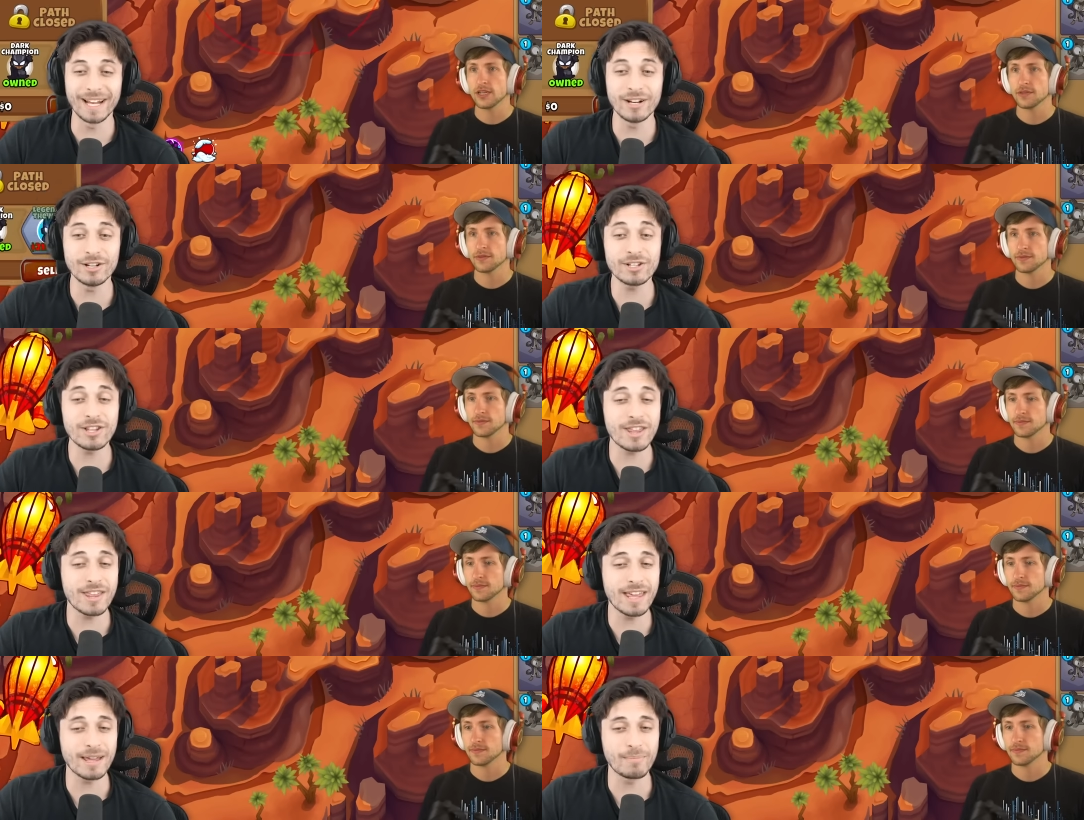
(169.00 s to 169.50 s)
Speaker 1: you...
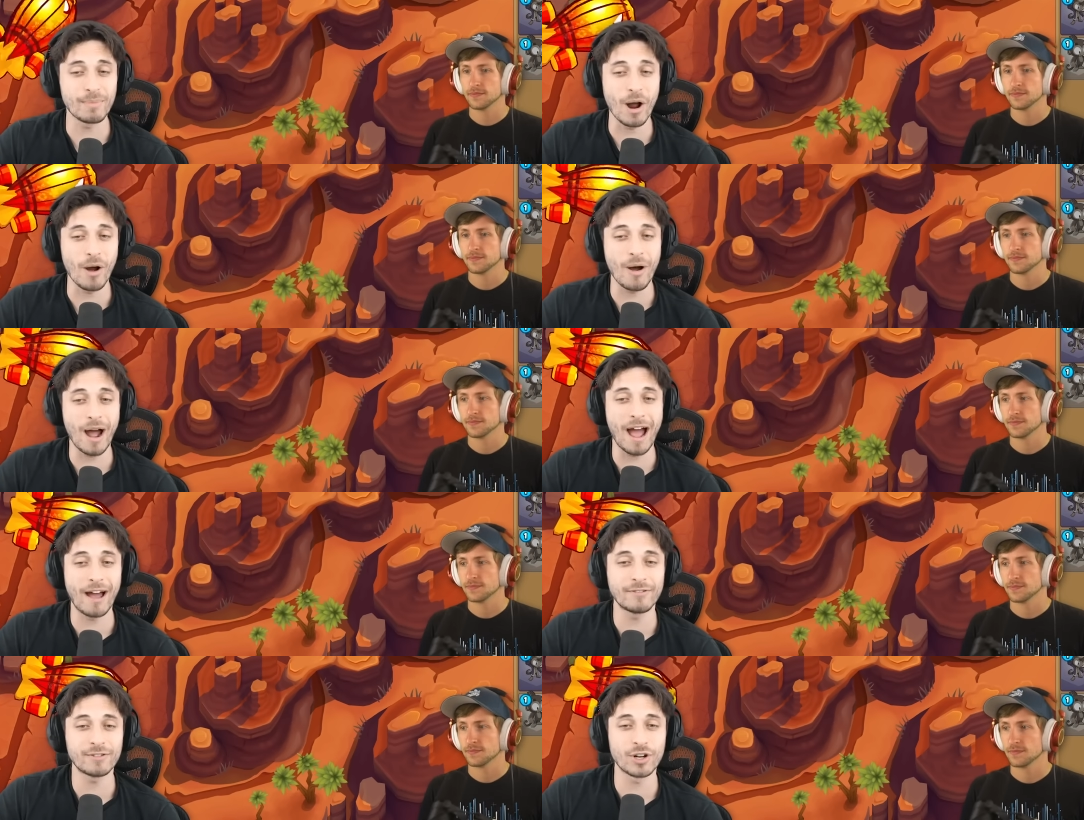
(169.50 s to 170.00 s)
here's the thing,
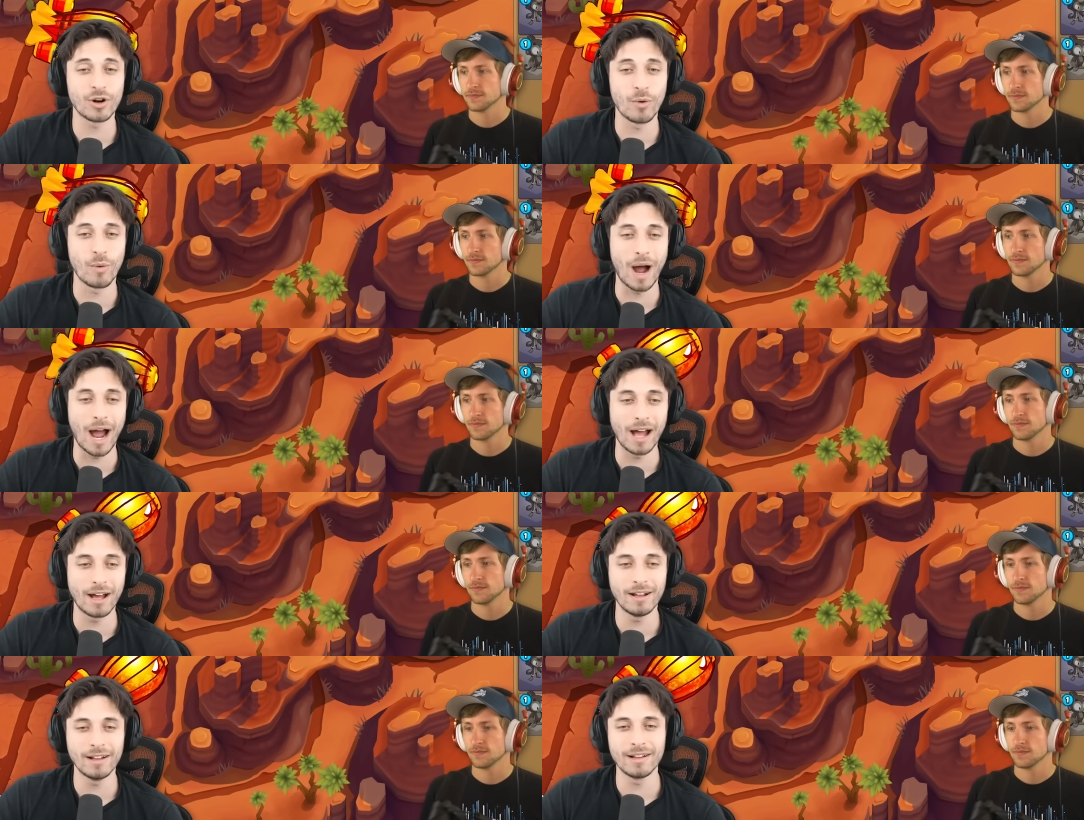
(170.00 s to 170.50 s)
bro. After a
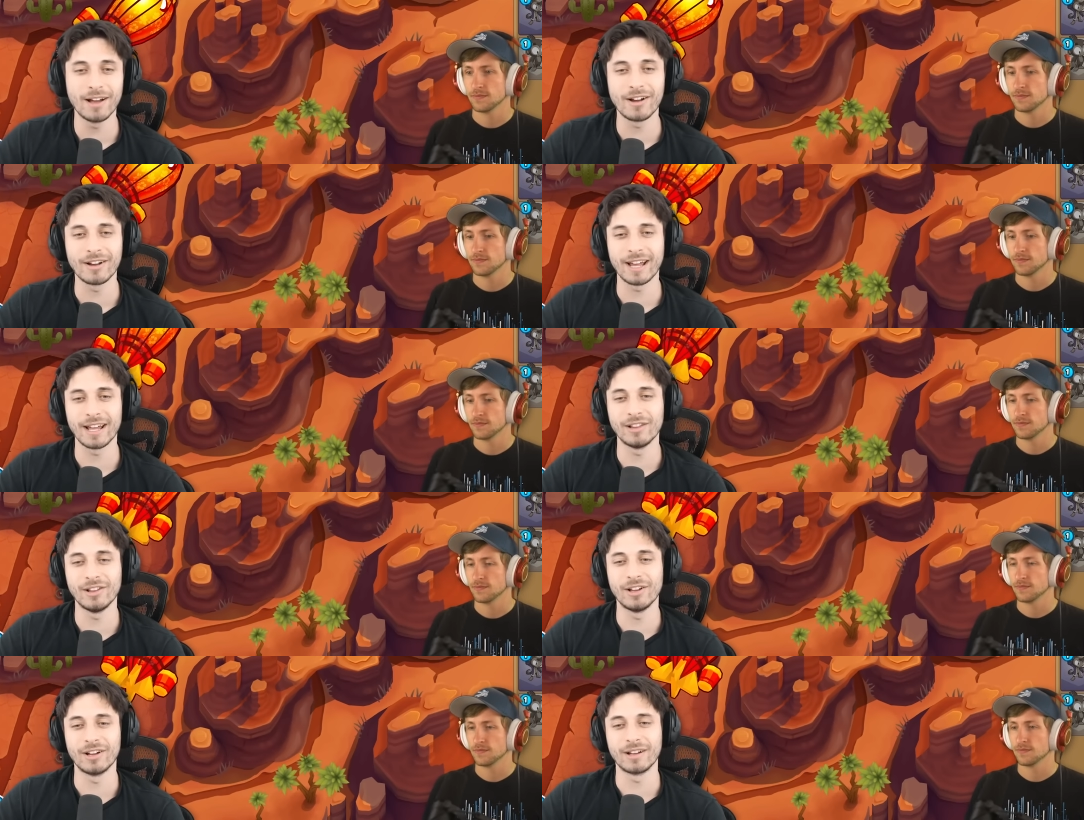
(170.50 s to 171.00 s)
while,
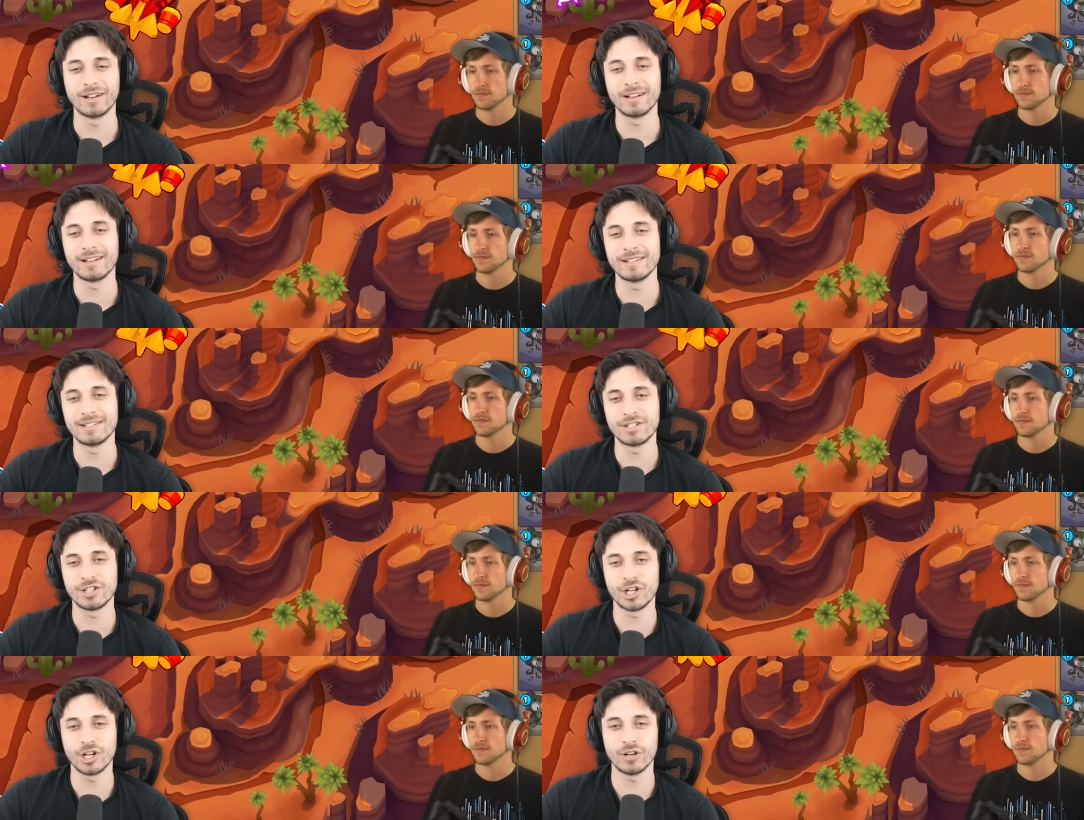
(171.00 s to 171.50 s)
okay, look,
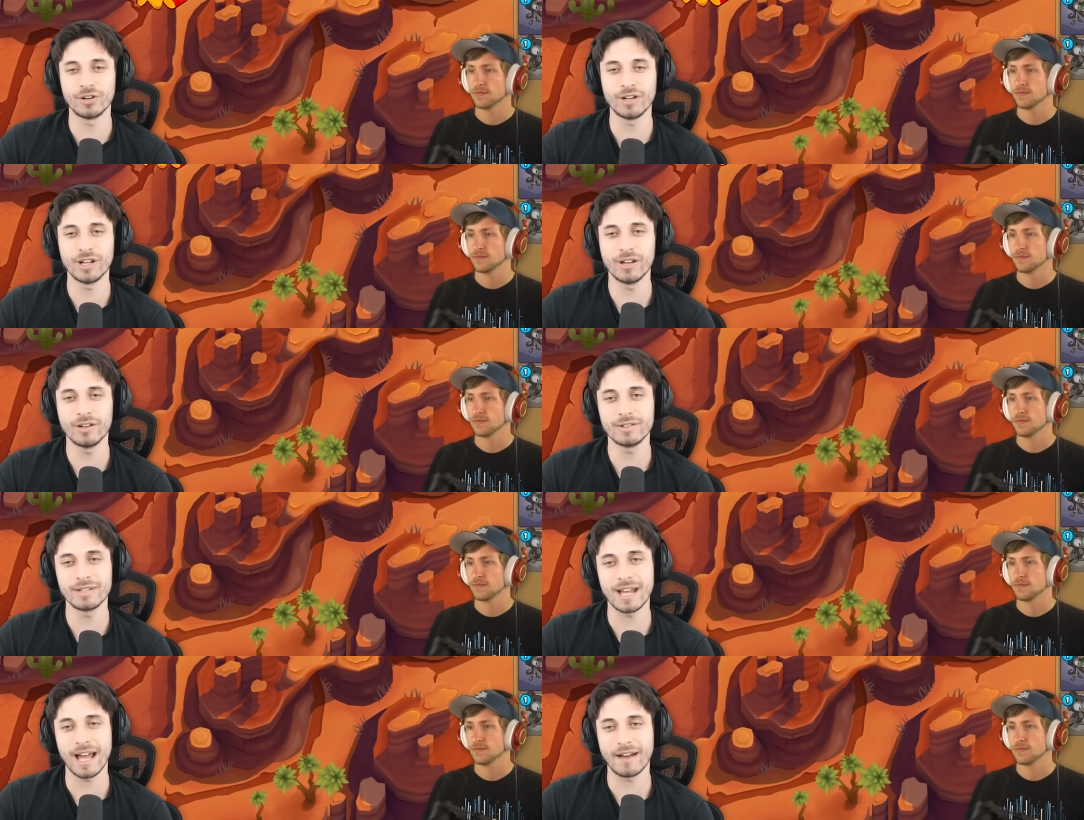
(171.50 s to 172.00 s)
because
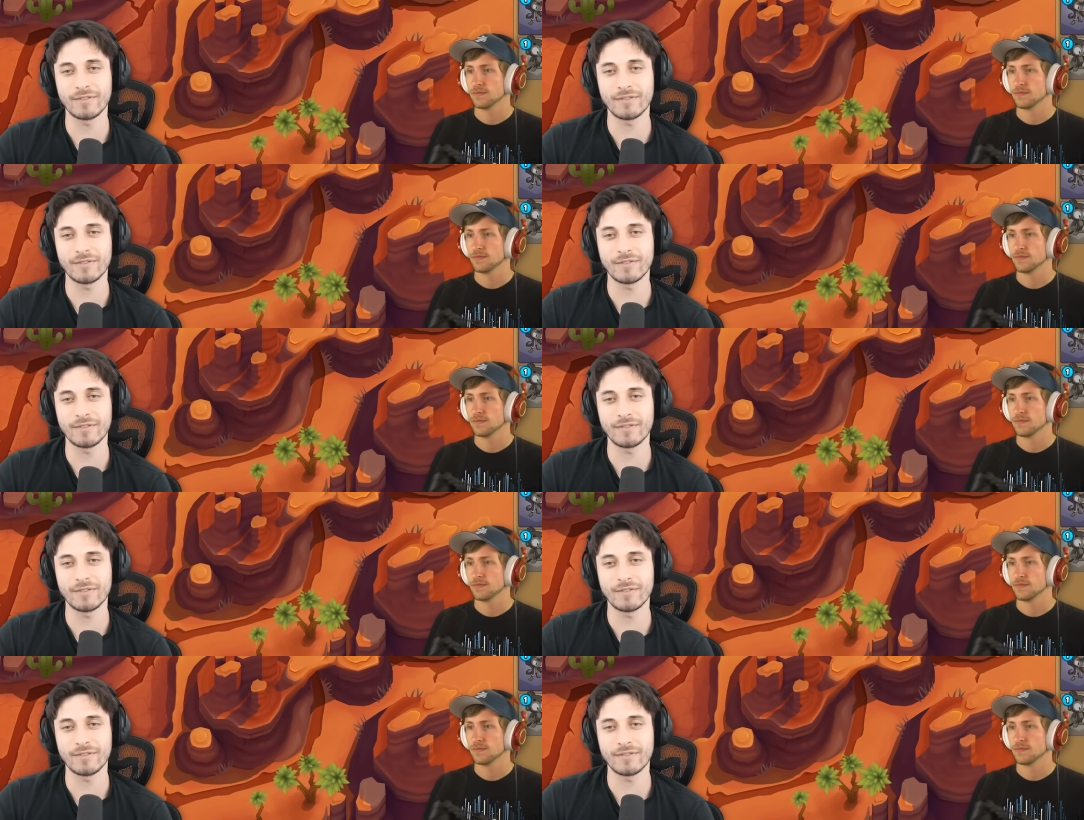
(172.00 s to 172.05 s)
Cheerios,